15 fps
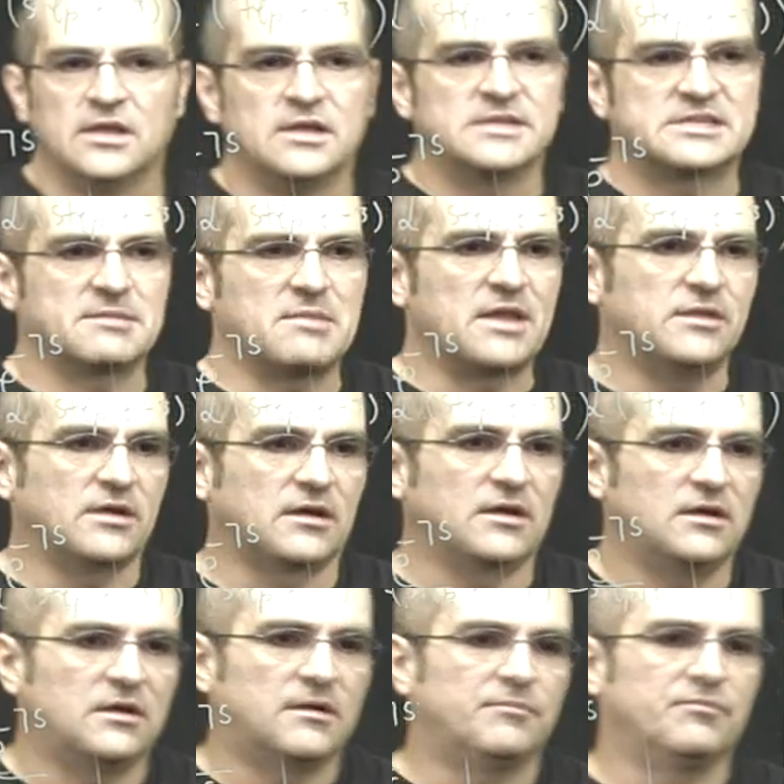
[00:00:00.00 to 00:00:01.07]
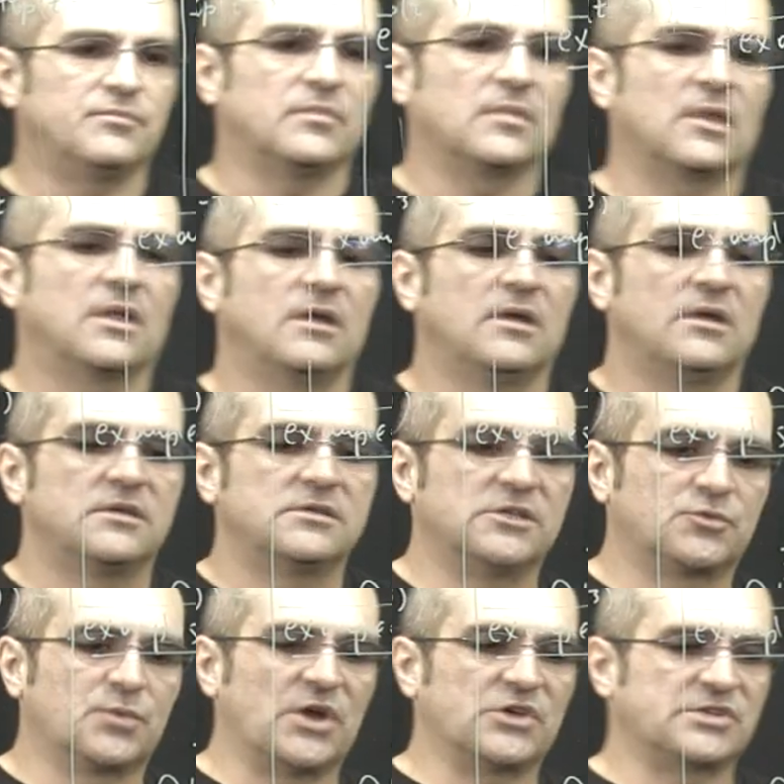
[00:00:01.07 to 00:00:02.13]
some other
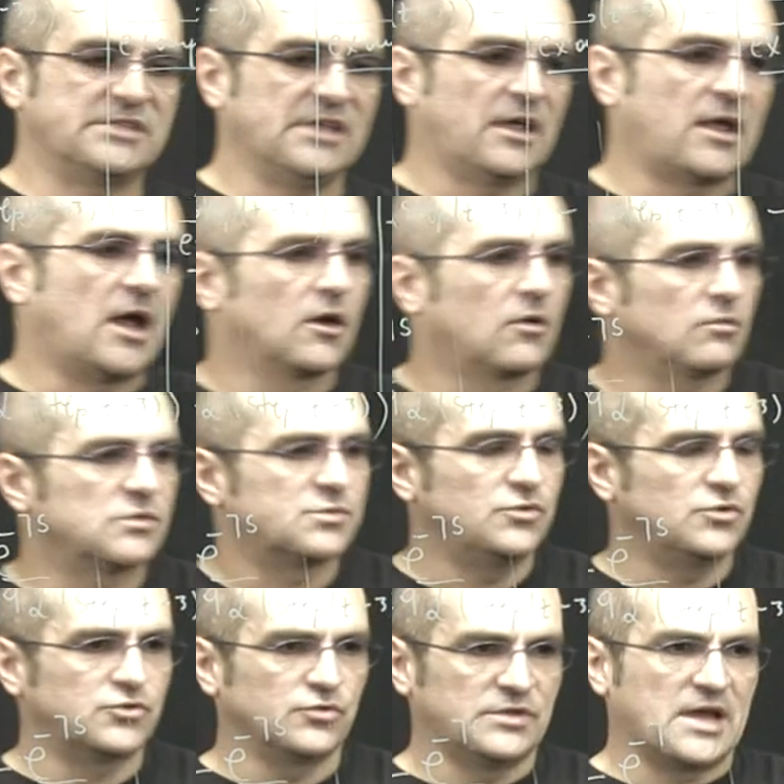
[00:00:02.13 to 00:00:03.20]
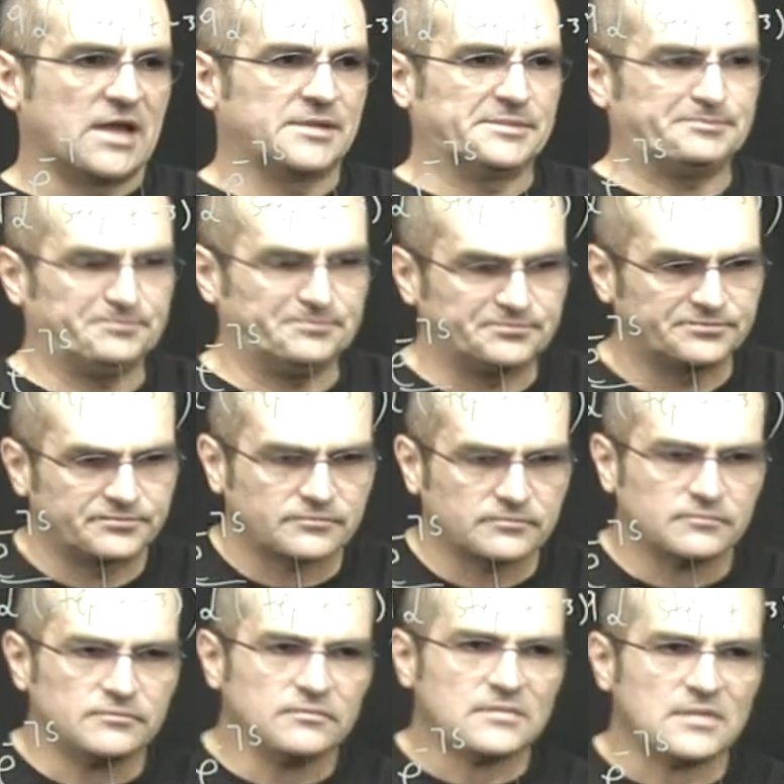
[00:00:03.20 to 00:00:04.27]
situations in calculus when you do that.
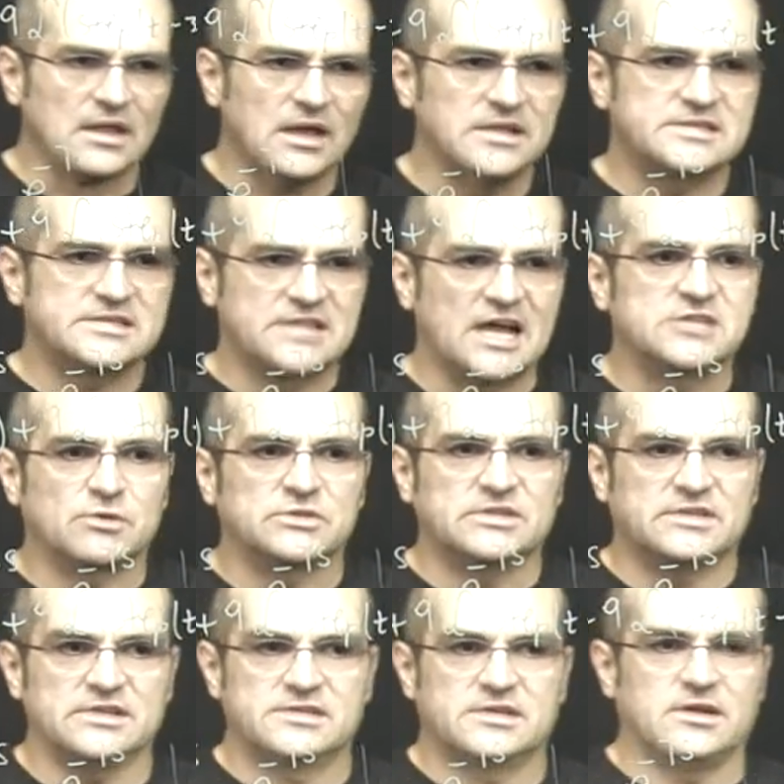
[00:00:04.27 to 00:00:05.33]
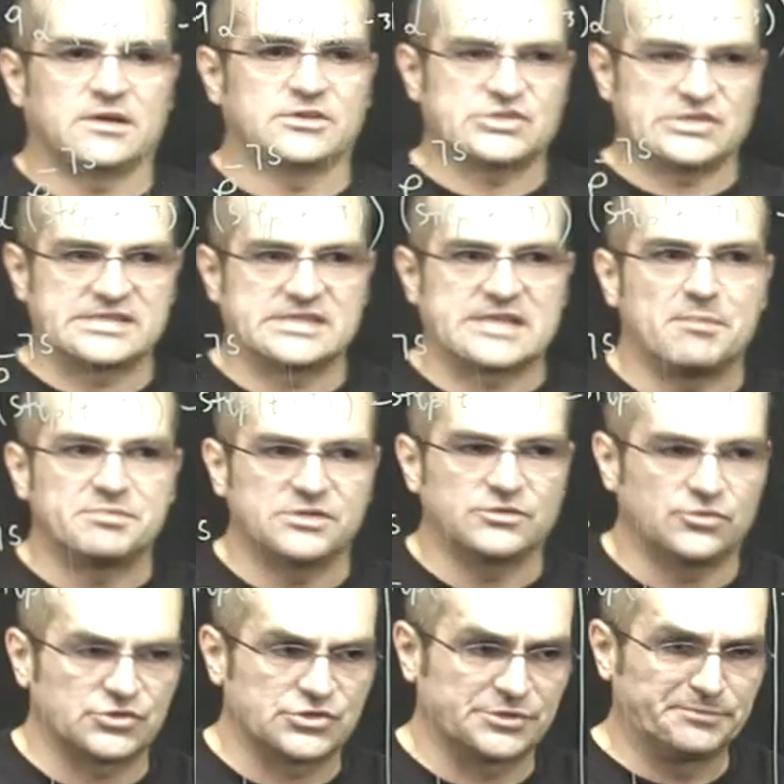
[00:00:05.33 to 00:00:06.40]
That's what it is here. It's just a
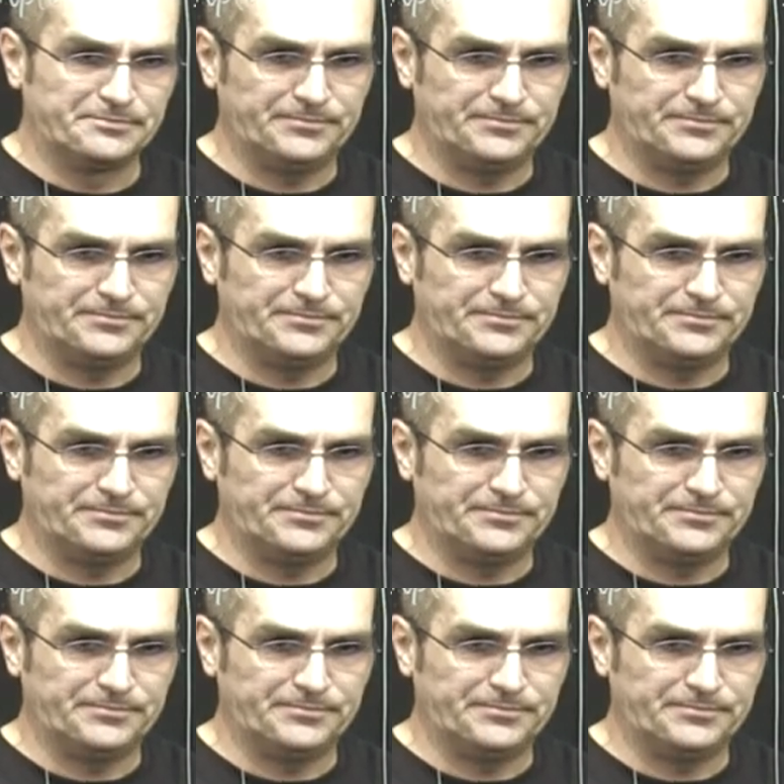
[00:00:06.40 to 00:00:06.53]
substitution.